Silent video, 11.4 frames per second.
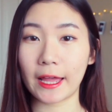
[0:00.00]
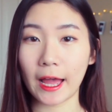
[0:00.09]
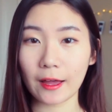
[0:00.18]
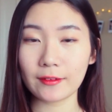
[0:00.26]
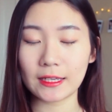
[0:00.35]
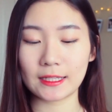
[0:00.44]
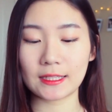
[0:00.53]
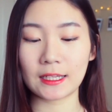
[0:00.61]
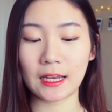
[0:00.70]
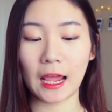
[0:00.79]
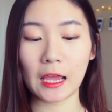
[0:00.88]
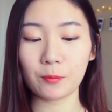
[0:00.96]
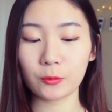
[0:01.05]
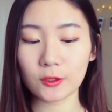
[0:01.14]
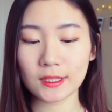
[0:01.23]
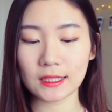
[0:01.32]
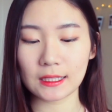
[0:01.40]
I have is an
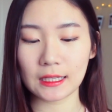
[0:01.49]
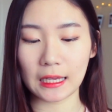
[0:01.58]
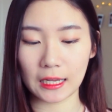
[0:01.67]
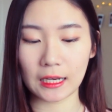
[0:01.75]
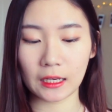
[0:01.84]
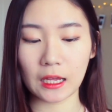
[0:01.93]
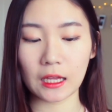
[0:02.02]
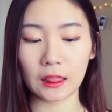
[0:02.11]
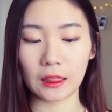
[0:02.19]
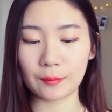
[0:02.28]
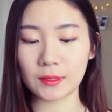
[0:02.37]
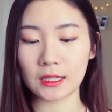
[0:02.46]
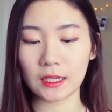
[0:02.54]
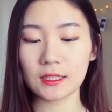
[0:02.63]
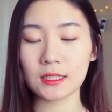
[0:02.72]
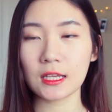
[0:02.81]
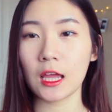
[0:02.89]
April Skin lip
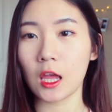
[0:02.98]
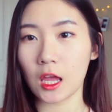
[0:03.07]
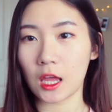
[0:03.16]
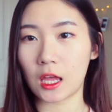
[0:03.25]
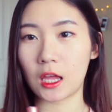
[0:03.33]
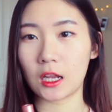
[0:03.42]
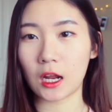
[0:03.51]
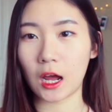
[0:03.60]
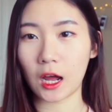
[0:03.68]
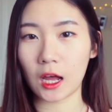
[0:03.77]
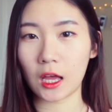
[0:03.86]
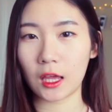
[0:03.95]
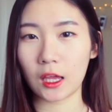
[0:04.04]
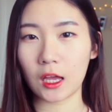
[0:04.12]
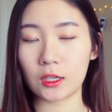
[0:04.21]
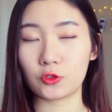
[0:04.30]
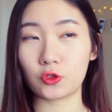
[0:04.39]
tint, and
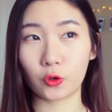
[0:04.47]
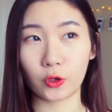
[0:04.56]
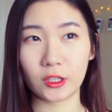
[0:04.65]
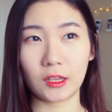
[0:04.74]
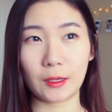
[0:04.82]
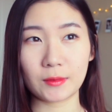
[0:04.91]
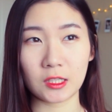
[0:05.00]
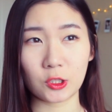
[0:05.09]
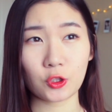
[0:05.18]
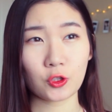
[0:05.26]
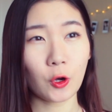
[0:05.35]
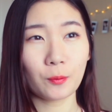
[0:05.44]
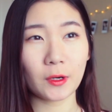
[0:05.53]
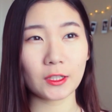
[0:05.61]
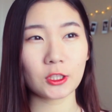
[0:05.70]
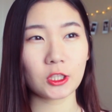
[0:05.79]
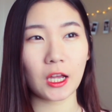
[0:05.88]
I adore lip tints so
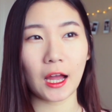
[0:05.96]
much.